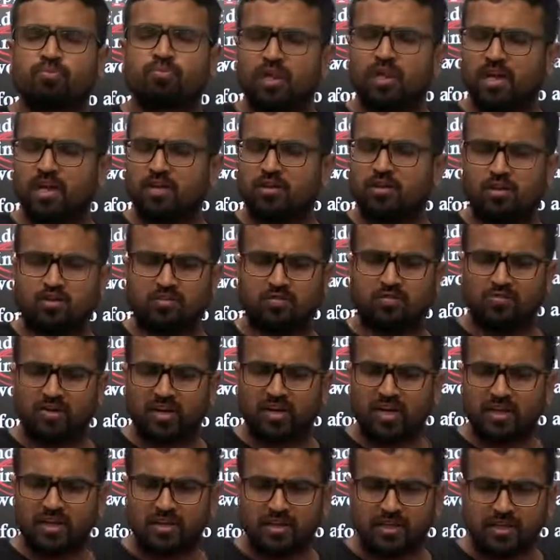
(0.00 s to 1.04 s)
In
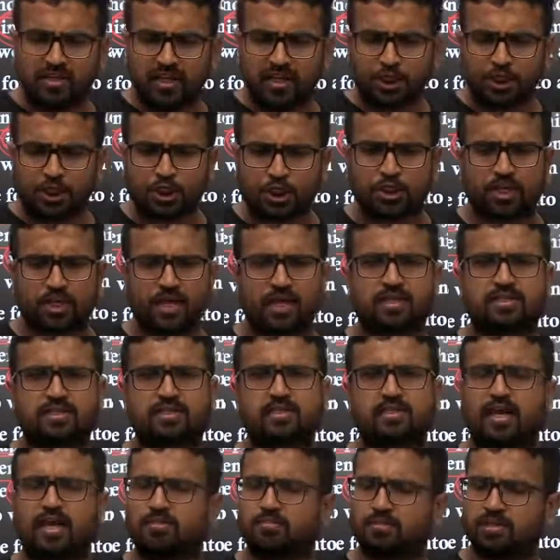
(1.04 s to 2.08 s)
very niche
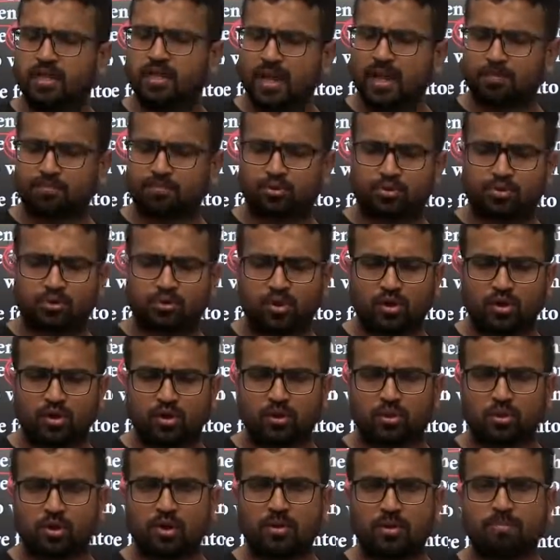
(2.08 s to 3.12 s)
exams,
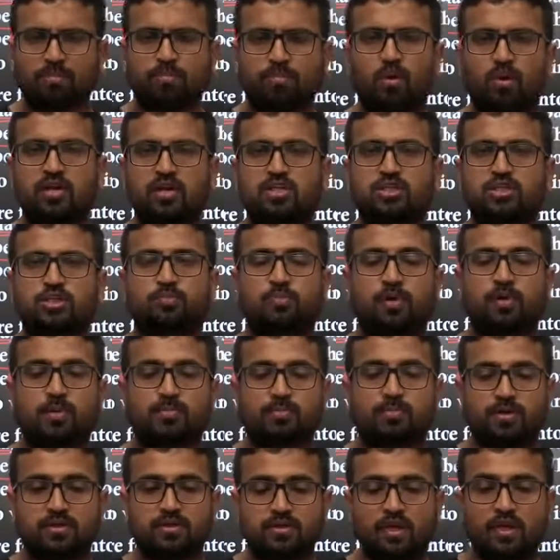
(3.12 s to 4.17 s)
absolutely polished
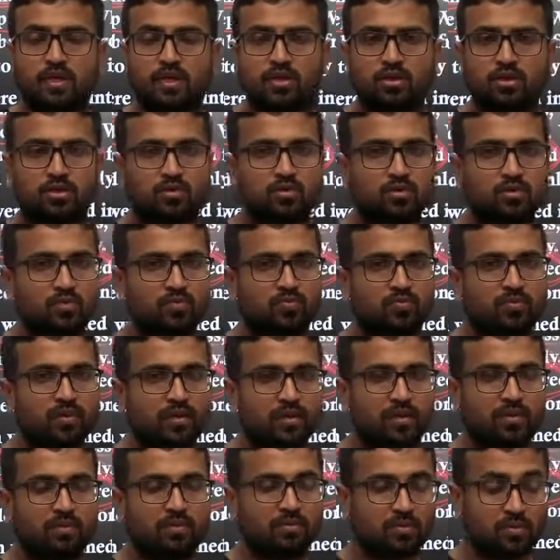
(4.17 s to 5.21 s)
papers,
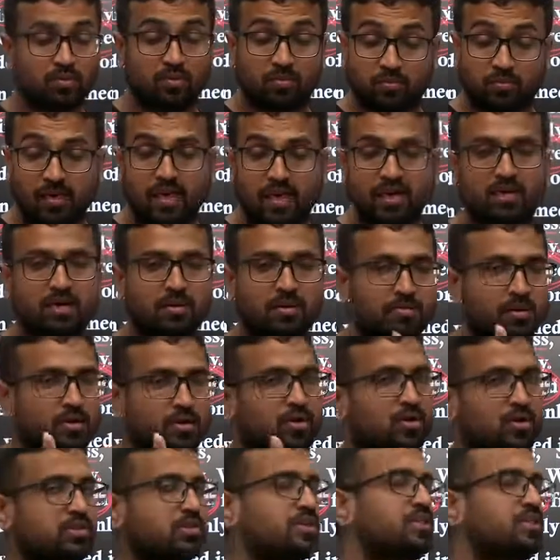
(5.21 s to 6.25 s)
you may come
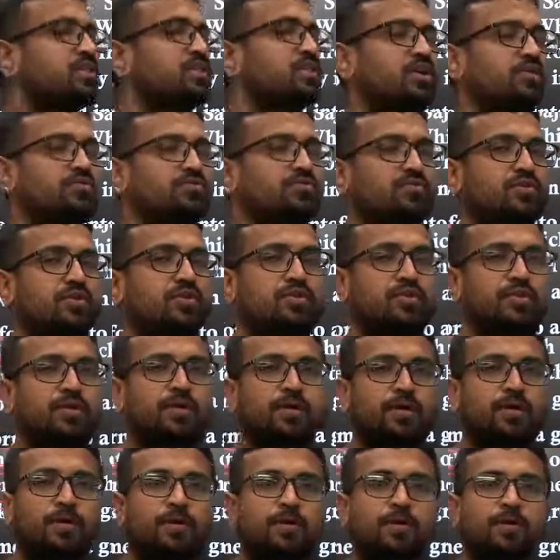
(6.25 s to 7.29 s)
across these kind of words.
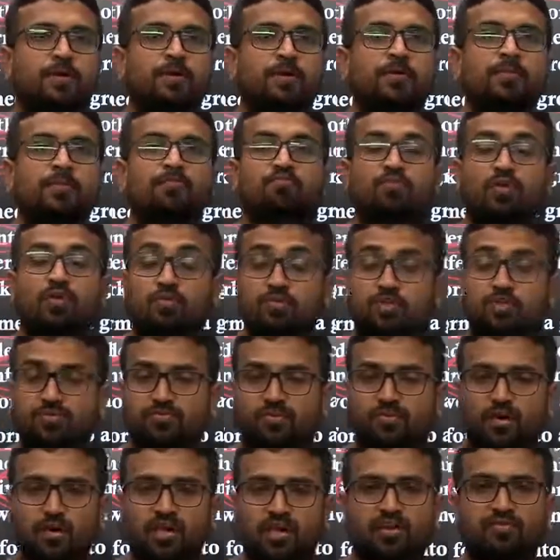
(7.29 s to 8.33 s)
Which of the
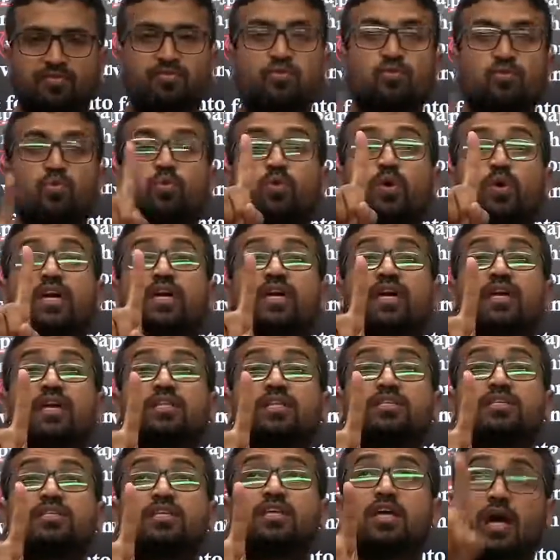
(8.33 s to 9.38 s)
following, if true,
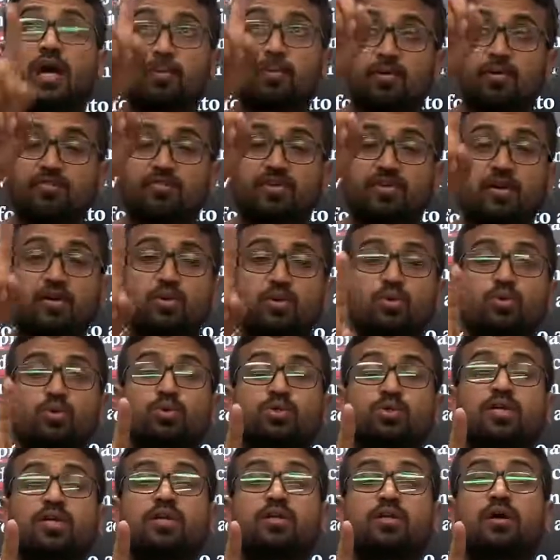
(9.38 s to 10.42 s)
weakens the above
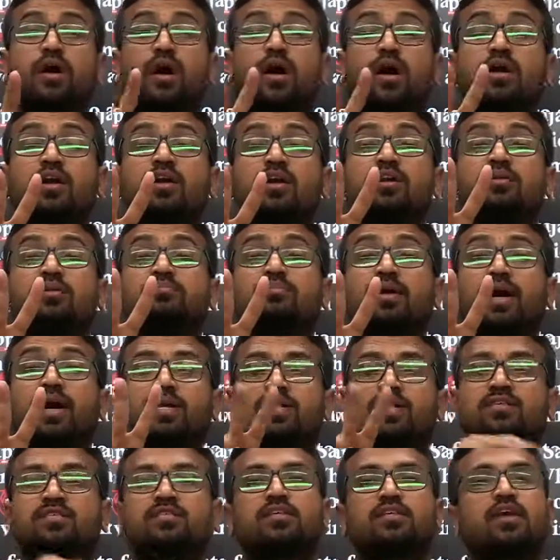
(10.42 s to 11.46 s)
conclusion,
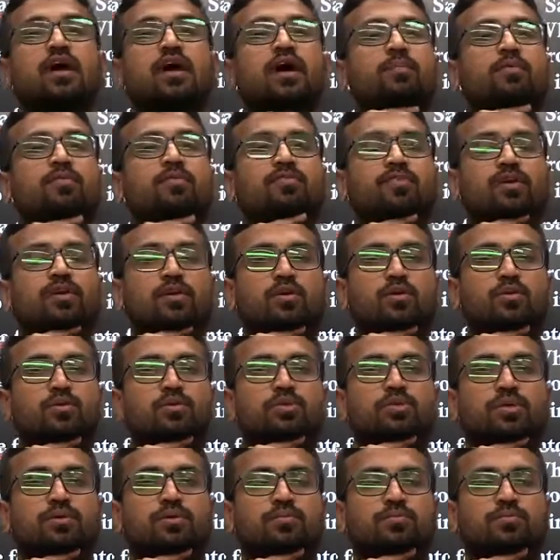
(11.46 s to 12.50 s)
undermines the above
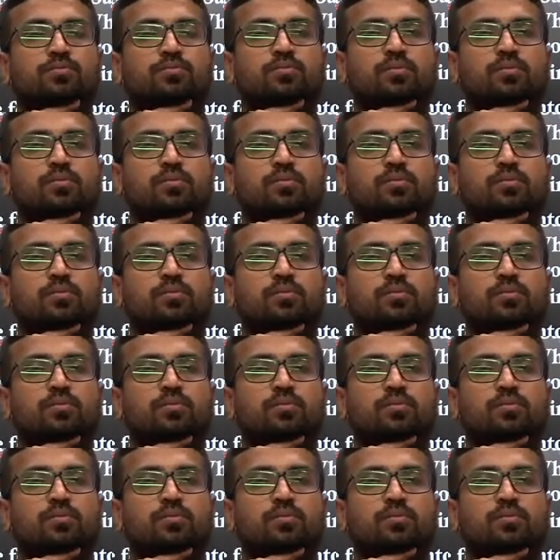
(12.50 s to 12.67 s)
conclusion?